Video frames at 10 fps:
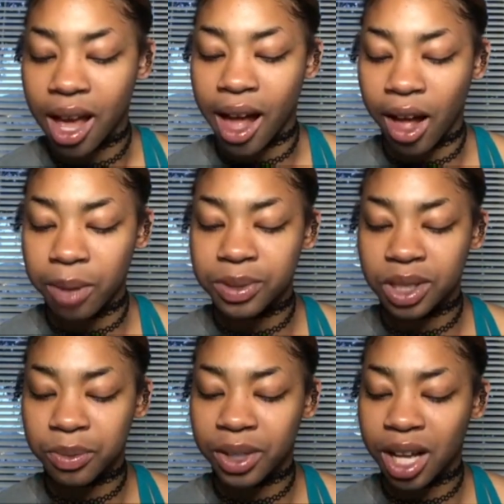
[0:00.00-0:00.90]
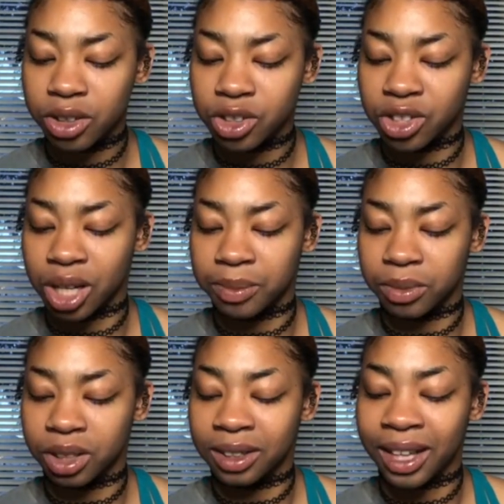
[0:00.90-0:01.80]
Help someone else jump,
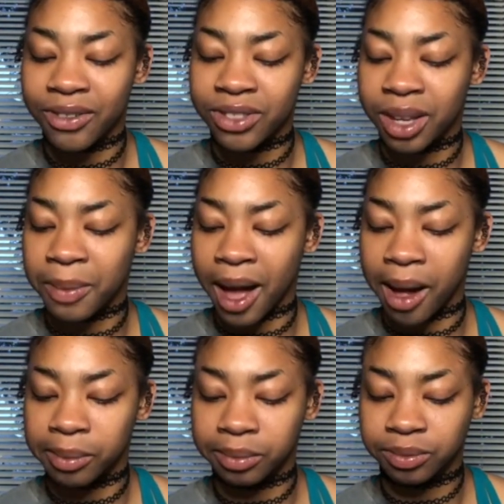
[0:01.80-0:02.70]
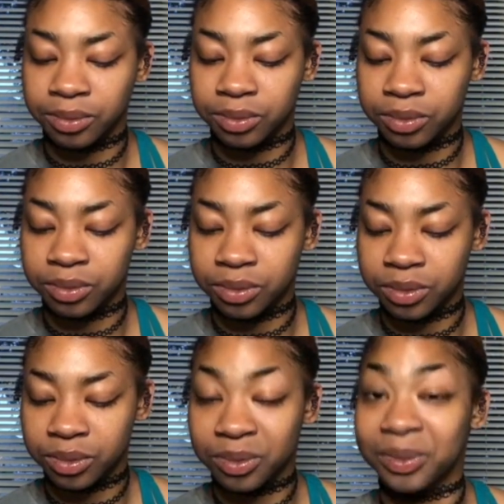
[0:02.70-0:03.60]
lift them up.
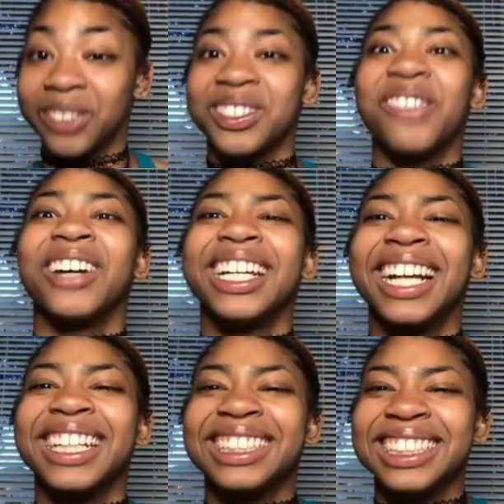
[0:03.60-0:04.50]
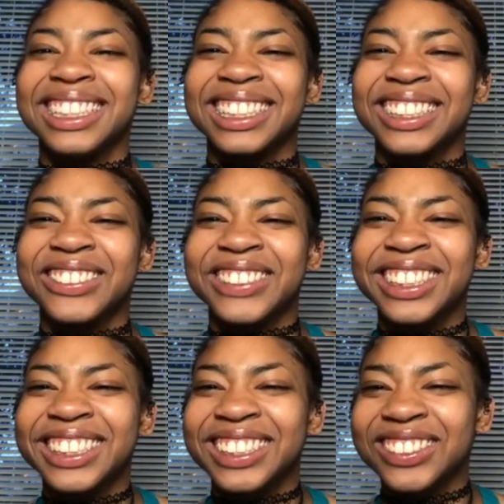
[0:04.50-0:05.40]
If somebody else is in the
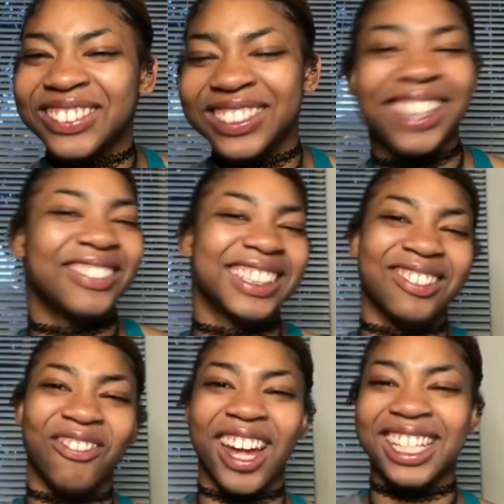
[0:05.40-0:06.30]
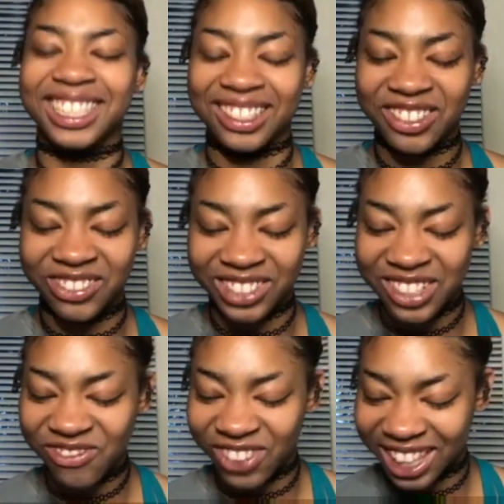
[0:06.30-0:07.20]
room, maybe somebody's in the
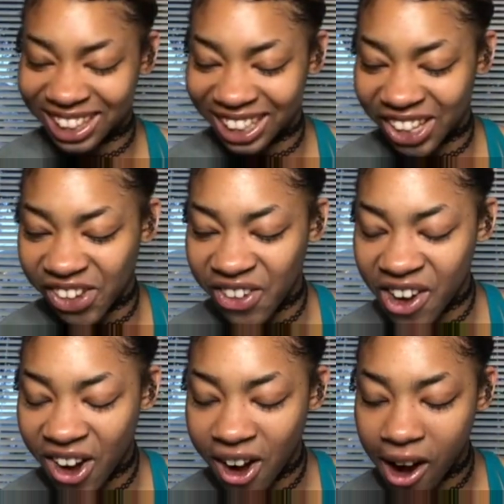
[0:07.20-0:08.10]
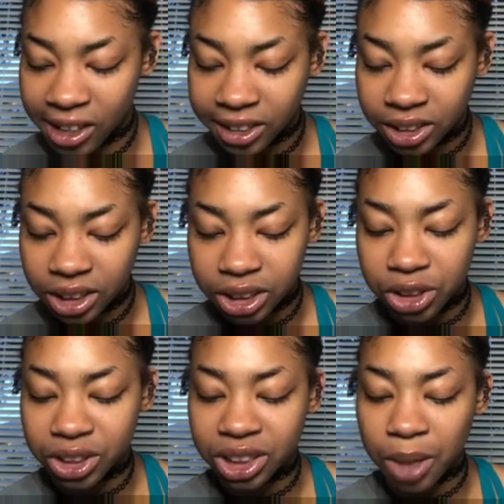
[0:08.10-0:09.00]
room with you.
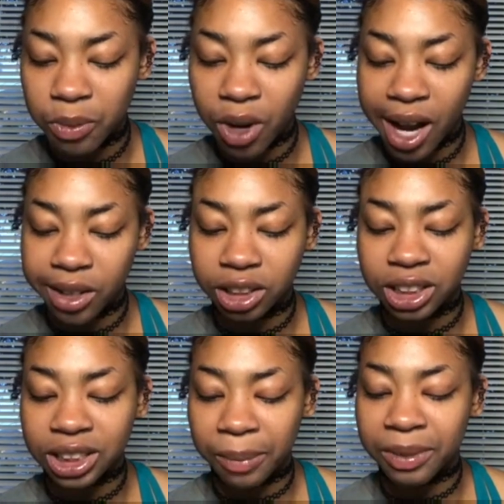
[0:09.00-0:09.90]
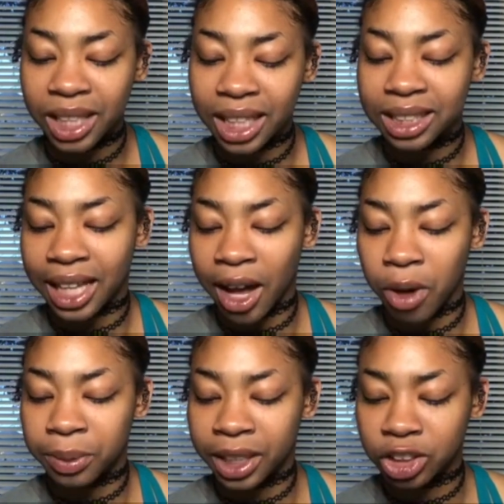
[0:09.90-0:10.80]
Use someone or something to
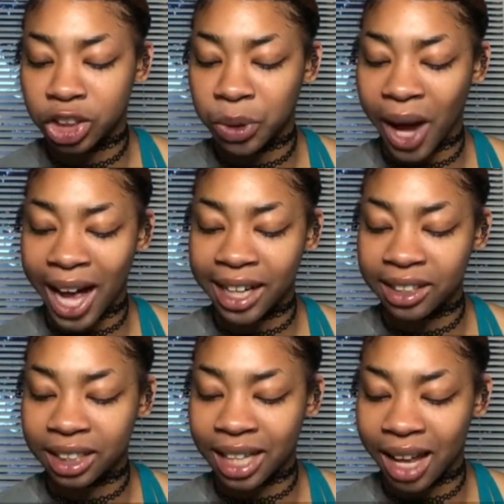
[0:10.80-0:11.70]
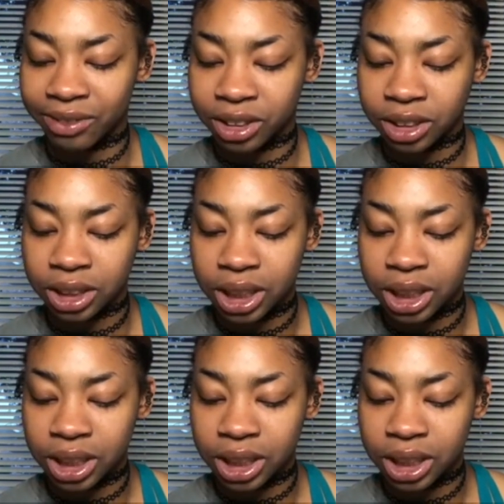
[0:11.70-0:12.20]
help get you higher than ever.